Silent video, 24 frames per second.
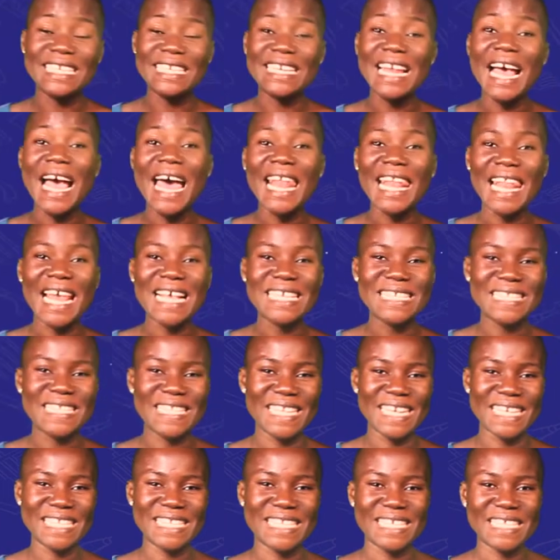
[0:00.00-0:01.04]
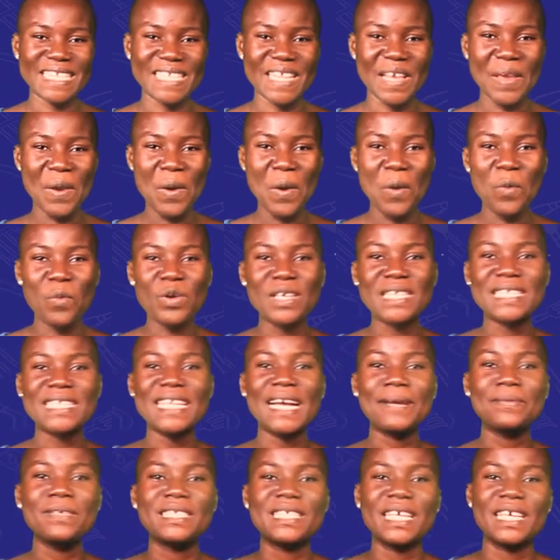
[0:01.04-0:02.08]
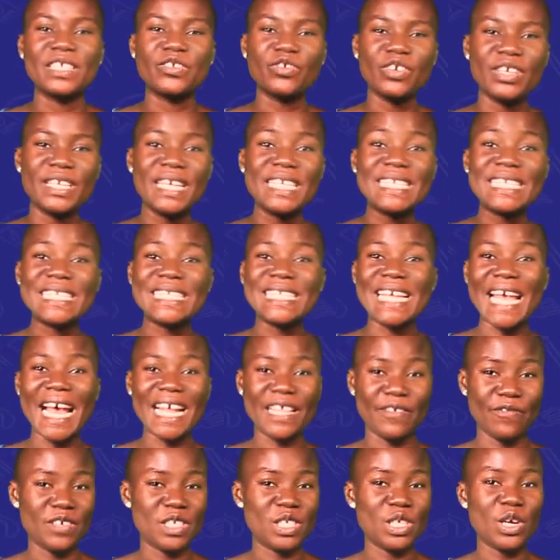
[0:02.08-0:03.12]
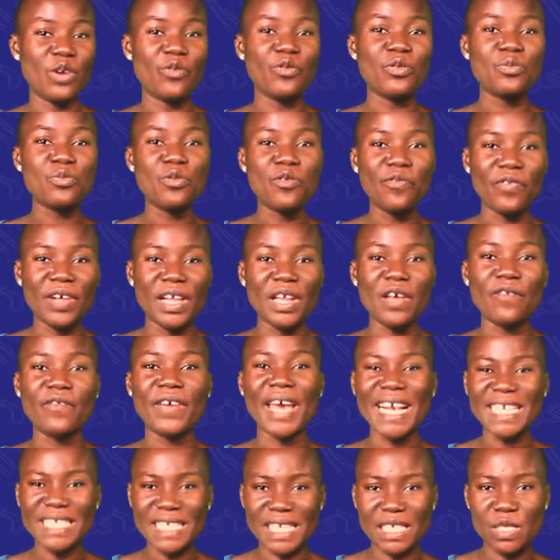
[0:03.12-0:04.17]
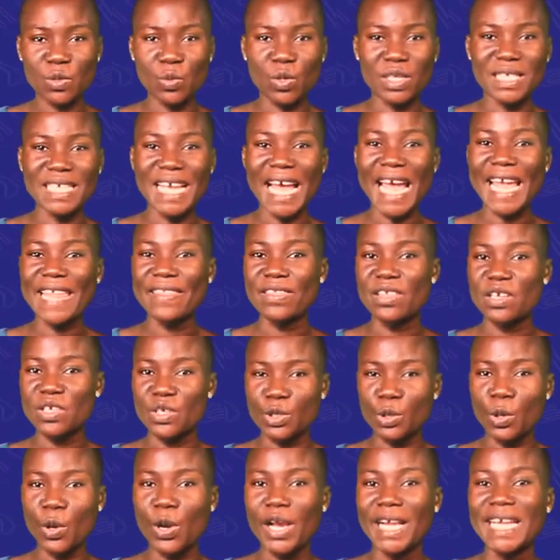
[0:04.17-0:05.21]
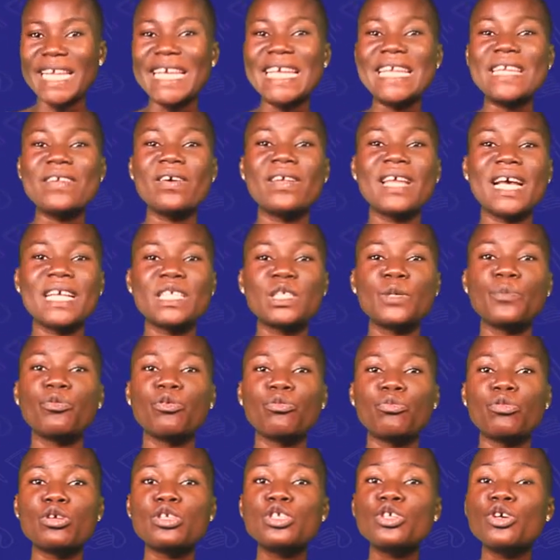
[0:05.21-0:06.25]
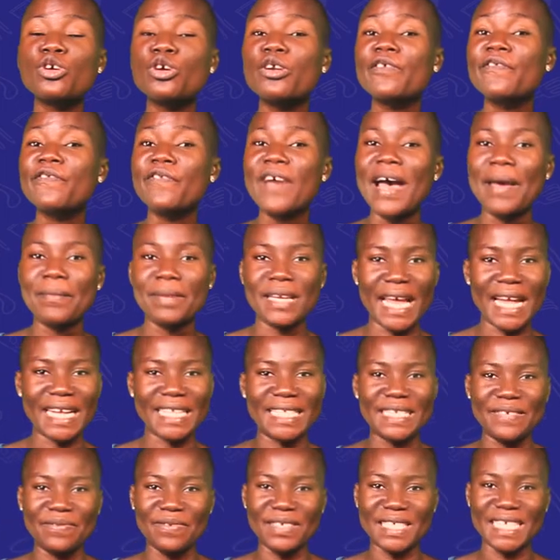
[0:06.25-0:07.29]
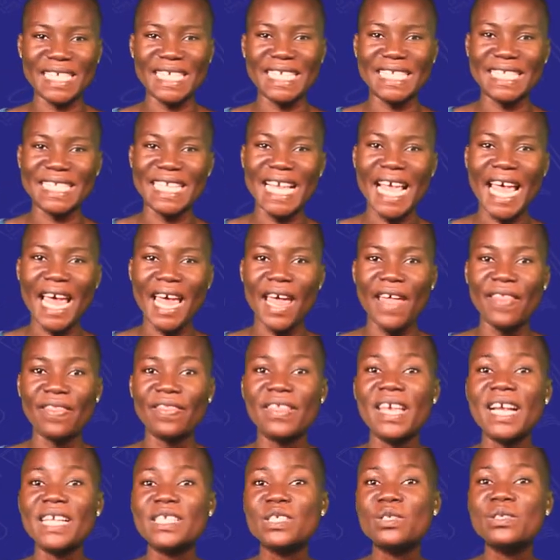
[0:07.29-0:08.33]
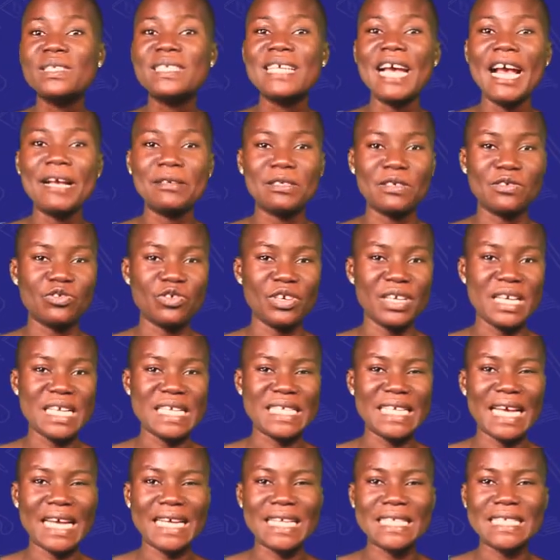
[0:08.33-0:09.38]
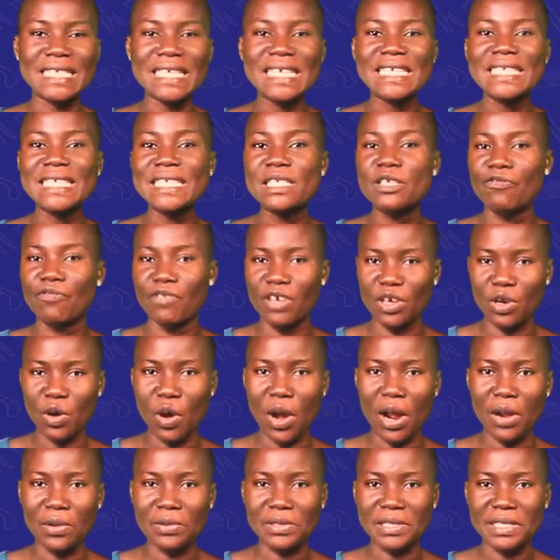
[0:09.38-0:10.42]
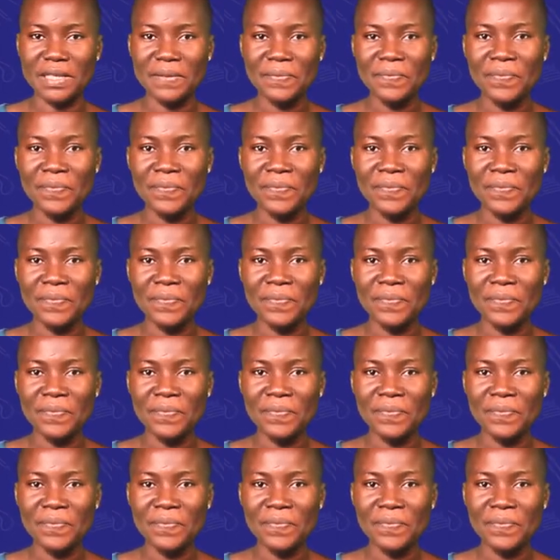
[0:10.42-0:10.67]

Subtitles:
In our last lesson, we established that drainage is the artificial removal of excess water in the soil in order to promote good farming activities. There are two types of drainage, and it's easy to figure out.